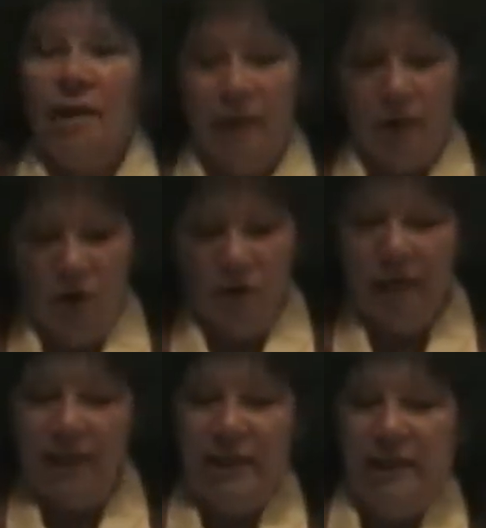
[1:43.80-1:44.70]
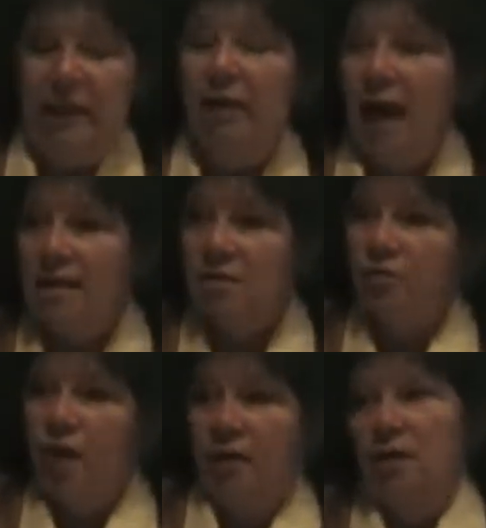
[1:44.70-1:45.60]
They
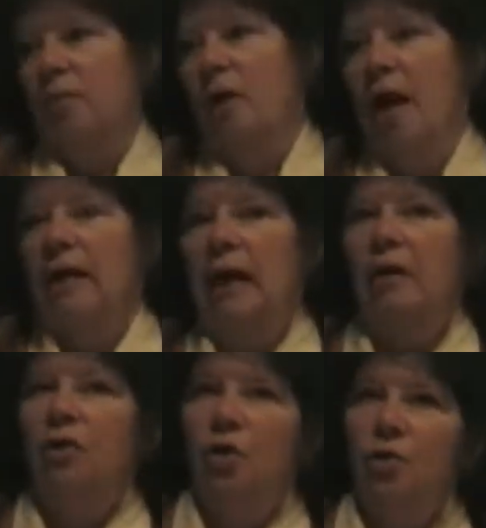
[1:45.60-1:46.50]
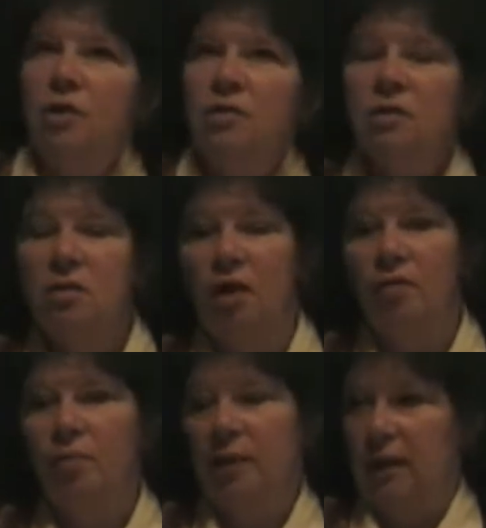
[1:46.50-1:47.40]
declassified him. I got a notice of a
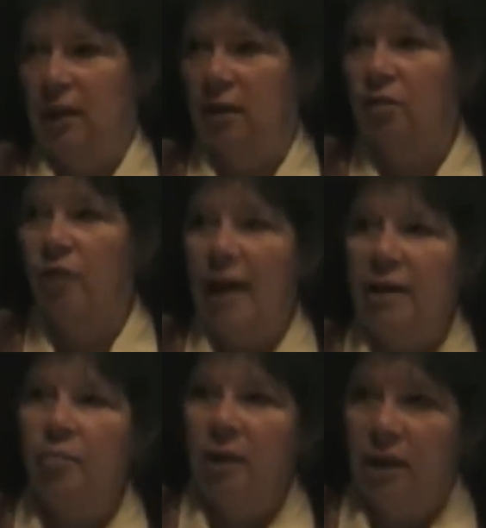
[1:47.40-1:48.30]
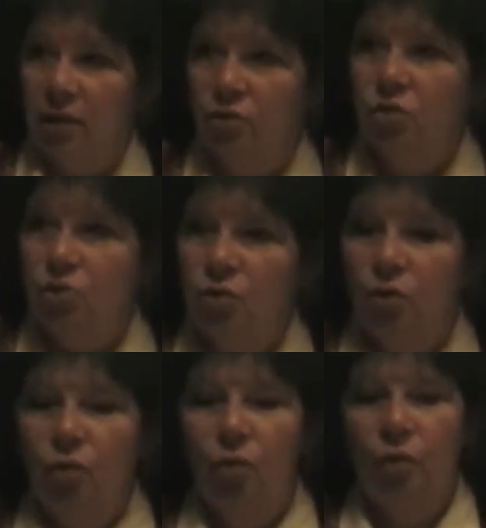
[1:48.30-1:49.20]
meeting inviting me
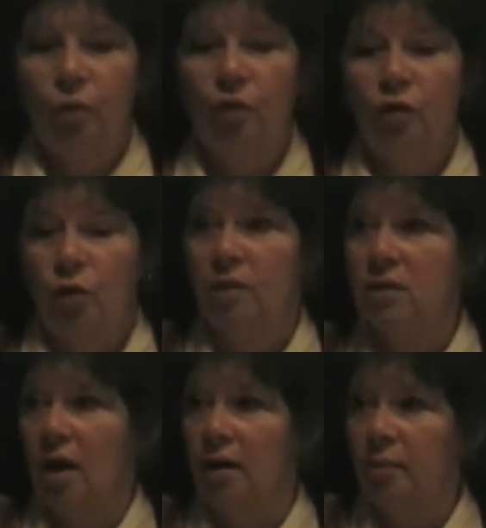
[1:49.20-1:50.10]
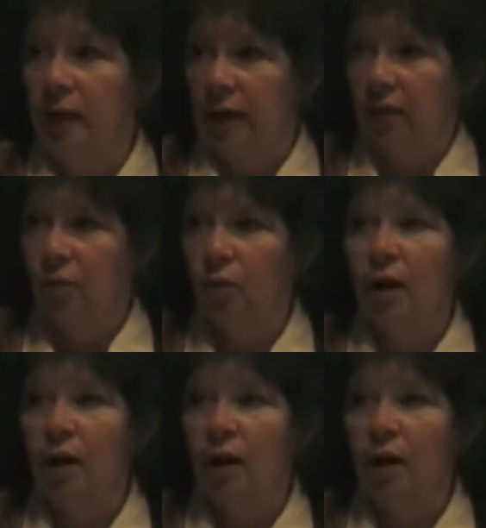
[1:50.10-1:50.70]
to review his IEP. When